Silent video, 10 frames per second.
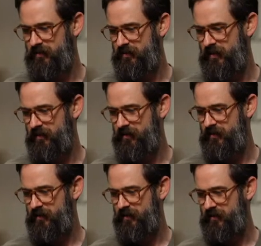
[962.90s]
down
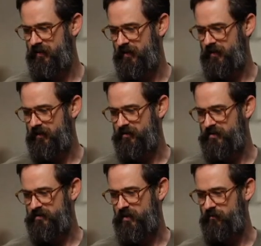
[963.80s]
here, and I'm going to
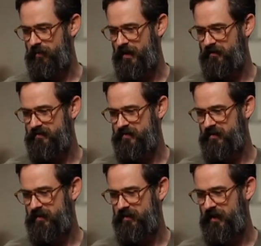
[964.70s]
just start
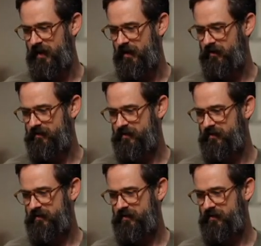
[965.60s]
balancing it out